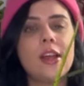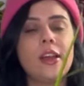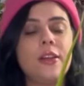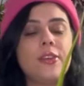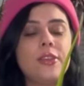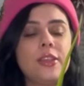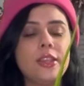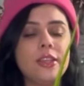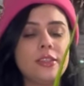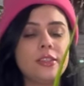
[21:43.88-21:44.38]

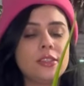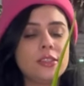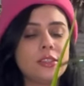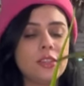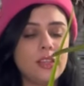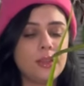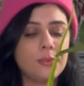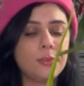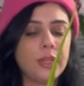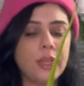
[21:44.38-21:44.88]
got this
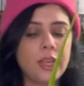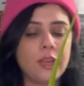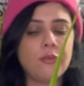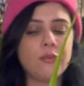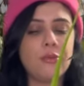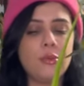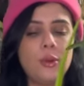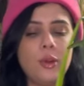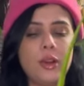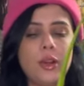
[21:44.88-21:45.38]
plant
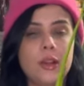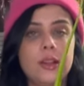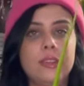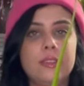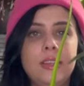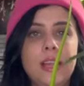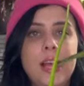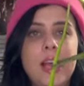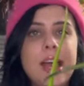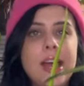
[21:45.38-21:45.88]
for
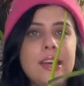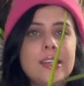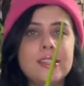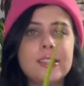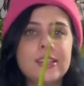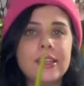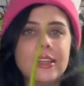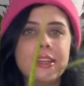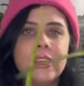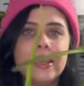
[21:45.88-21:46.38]

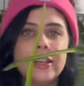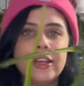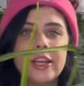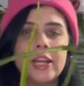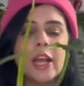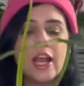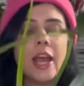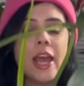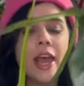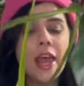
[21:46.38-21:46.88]
last
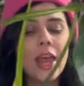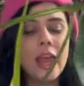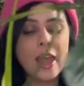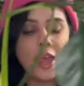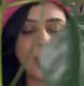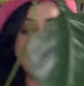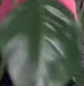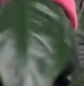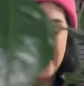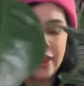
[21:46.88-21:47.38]
year.
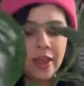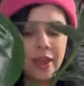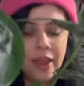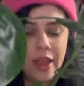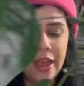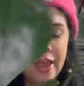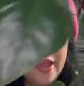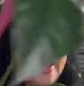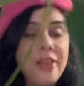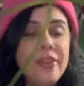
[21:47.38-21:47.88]

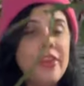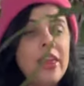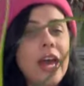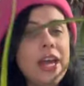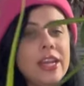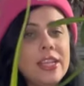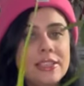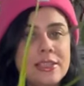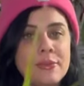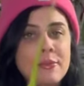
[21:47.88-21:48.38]
And
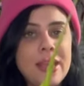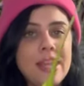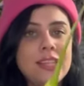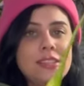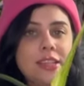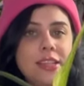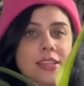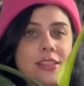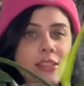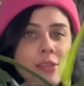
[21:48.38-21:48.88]
that is
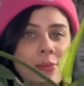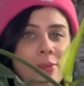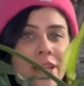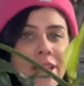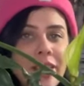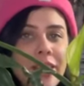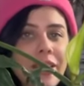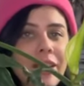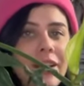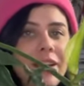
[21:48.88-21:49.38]
amazing to
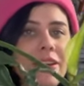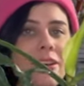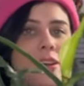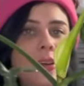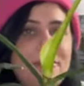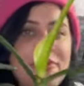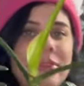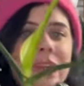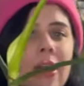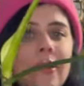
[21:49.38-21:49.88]
me.
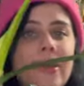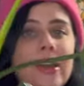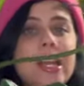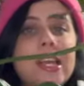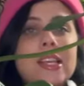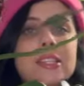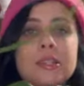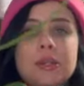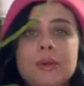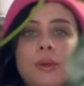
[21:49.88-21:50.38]
Now it
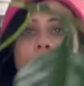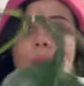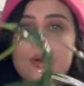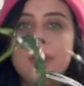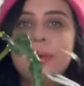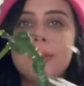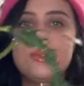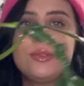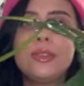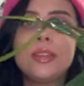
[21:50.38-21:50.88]
has
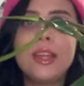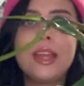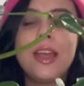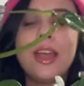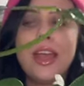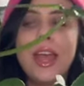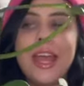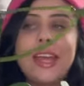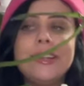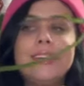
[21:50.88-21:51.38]
grown
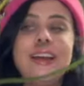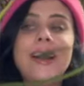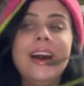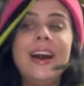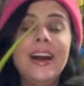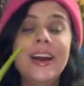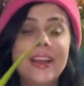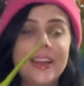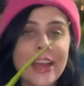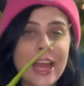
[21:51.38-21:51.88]
a
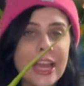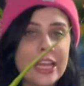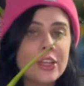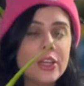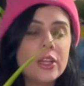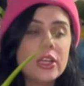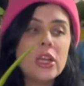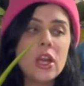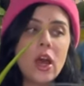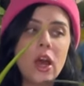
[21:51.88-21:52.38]
ton. I
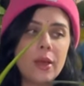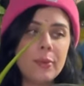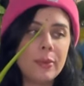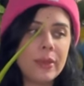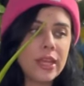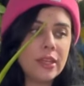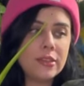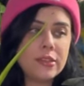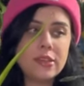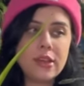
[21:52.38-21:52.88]
could not
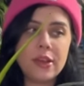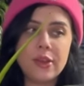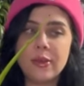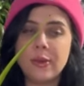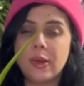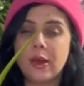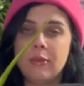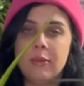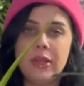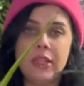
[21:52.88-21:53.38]
begin to tell you
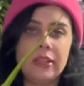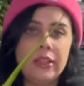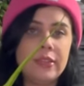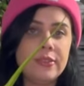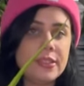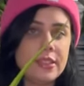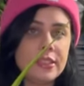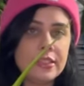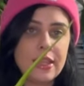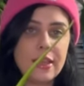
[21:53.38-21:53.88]
how many
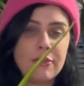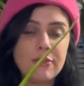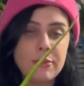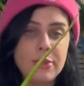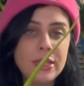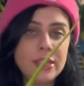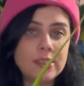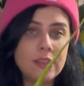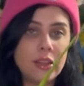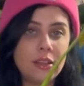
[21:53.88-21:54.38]
leaves it's given
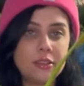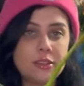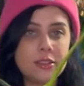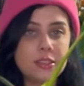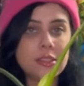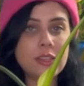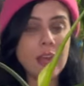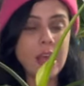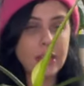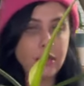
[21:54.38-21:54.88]
me
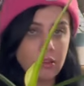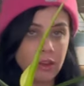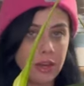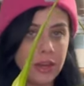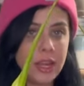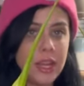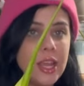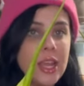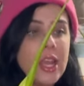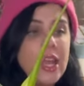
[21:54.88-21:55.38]
since I got
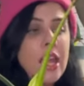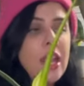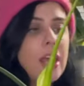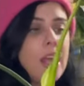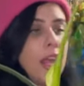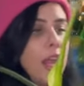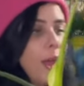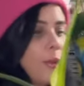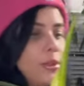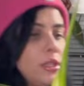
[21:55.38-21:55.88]
it.
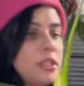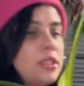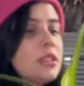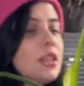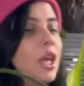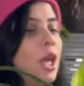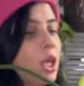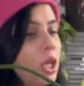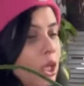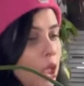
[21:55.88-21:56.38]
It was
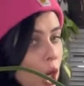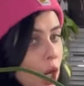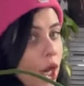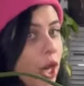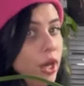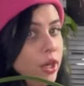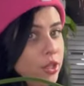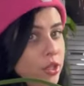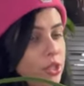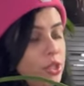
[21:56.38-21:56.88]

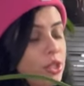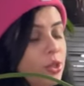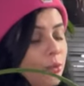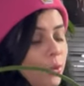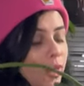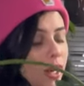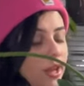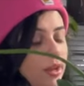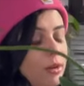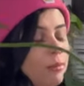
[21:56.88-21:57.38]
large
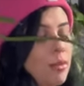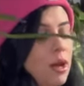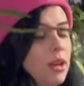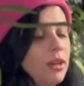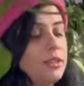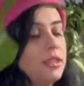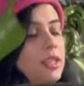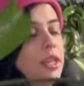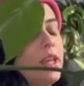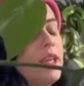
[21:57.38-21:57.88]
when I
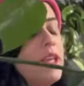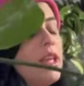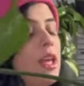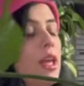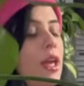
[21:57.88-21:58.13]
unboxed it,